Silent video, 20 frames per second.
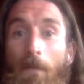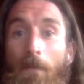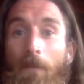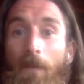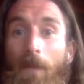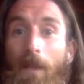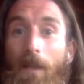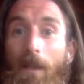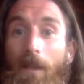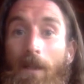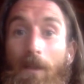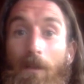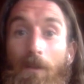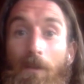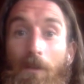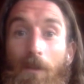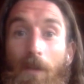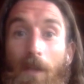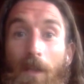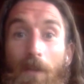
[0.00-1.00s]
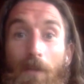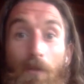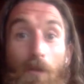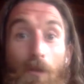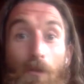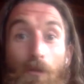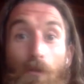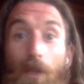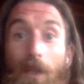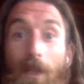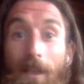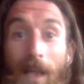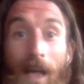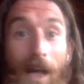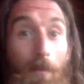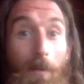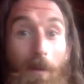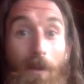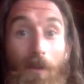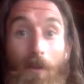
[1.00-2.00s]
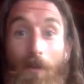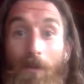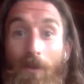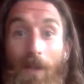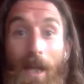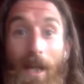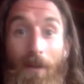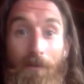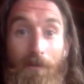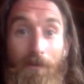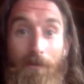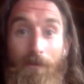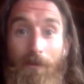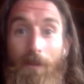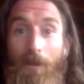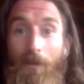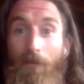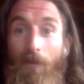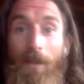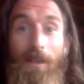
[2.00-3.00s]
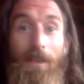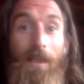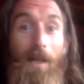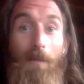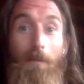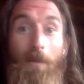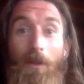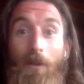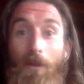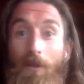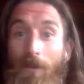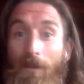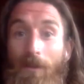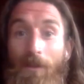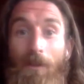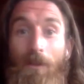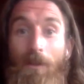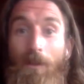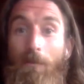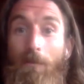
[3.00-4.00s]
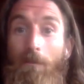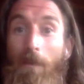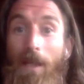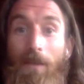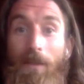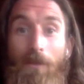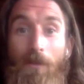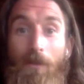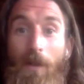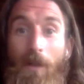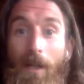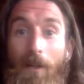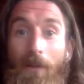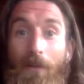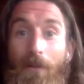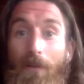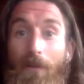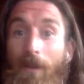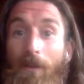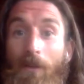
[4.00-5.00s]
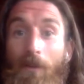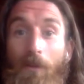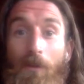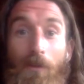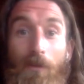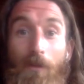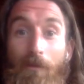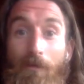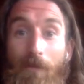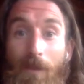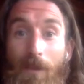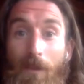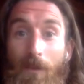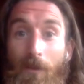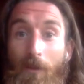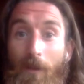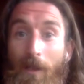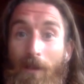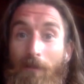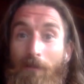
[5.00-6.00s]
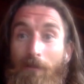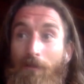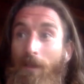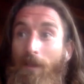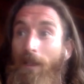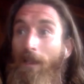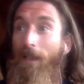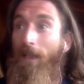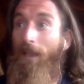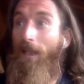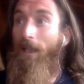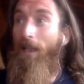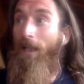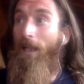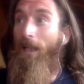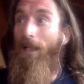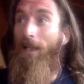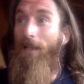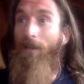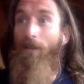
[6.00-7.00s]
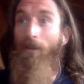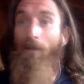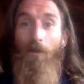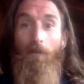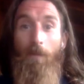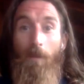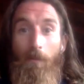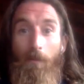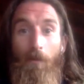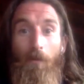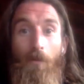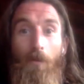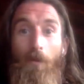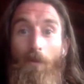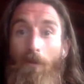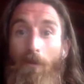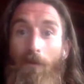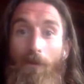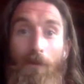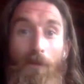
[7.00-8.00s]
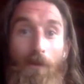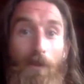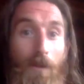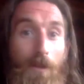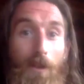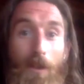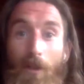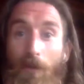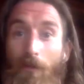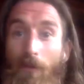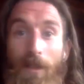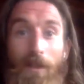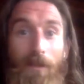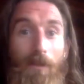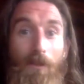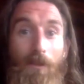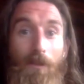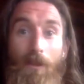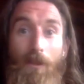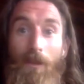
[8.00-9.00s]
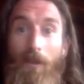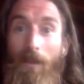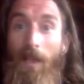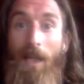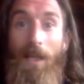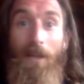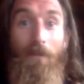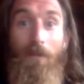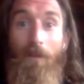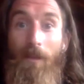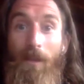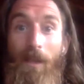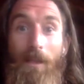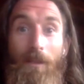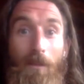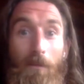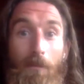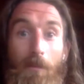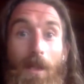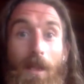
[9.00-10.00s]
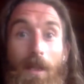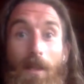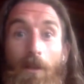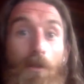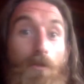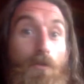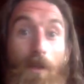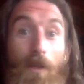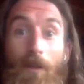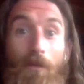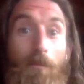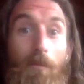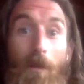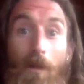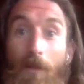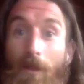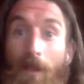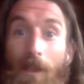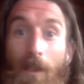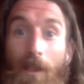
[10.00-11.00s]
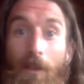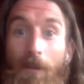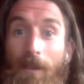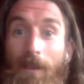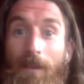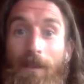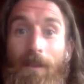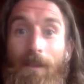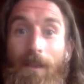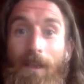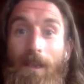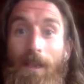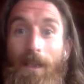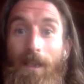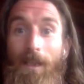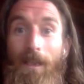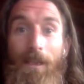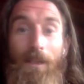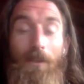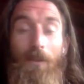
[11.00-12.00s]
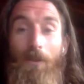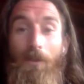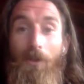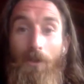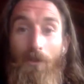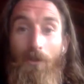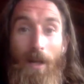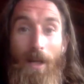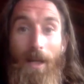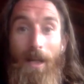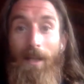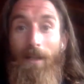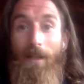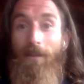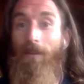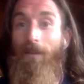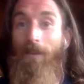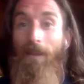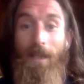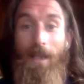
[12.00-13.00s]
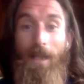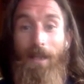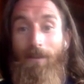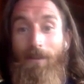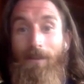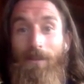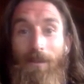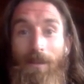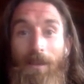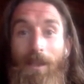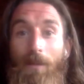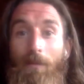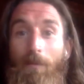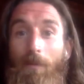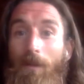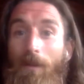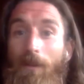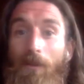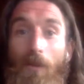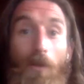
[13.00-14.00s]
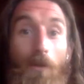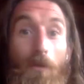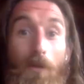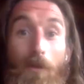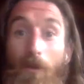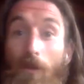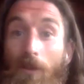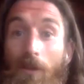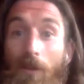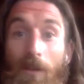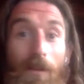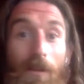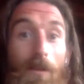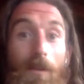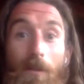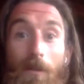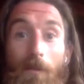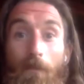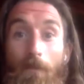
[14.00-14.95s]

is wreaking havoc on our health. It's wreaking havoc on our mental health and also our physical health. And a lot of people go through their careers and lives and end up getting adrenal burnout, and they're stressed and they can't sleep, and there's all sorts of other